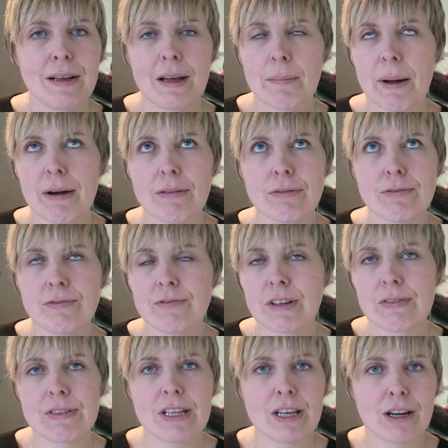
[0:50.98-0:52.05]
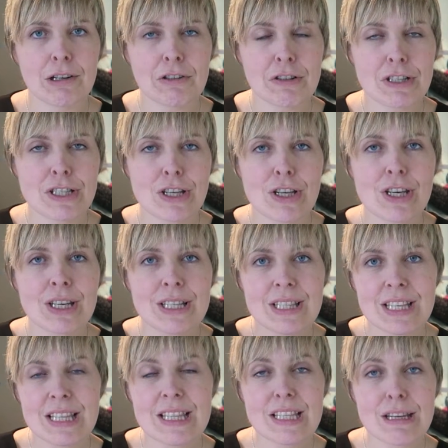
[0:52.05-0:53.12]
about 1,500. So you can
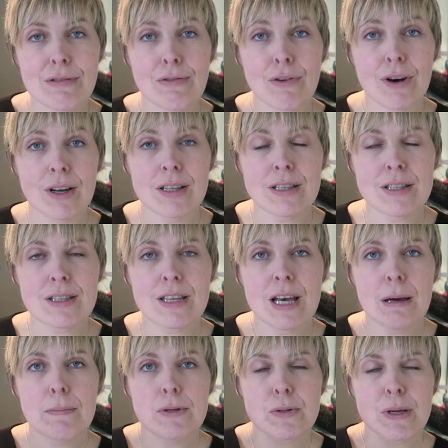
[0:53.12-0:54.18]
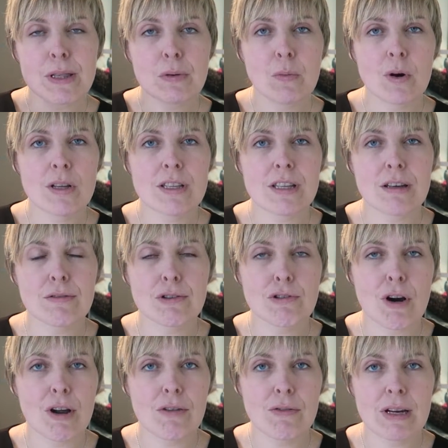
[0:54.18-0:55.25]
see the difference between the ones that have
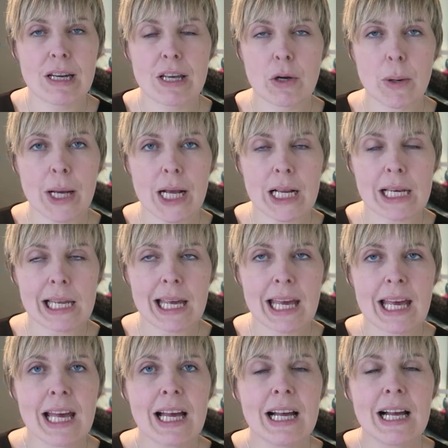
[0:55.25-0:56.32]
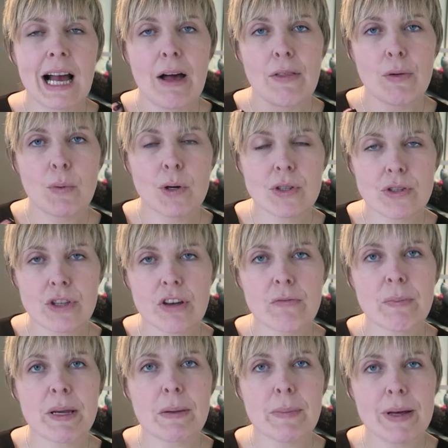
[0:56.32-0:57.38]
grown really quickly and the ones that
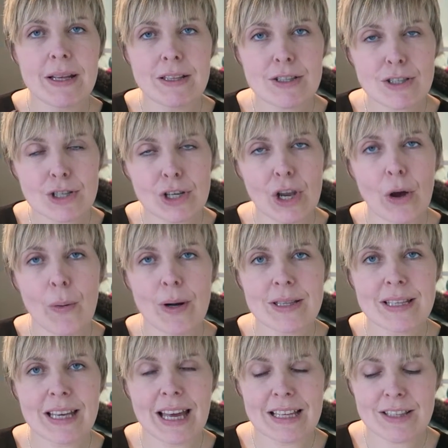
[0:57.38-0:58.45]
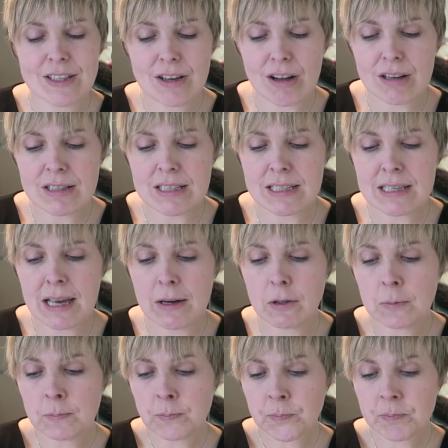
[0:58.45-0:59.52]
have been a bit slower to get started. Now,
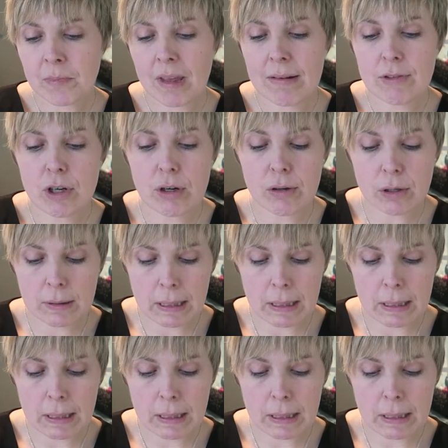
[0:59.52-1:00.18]
I've got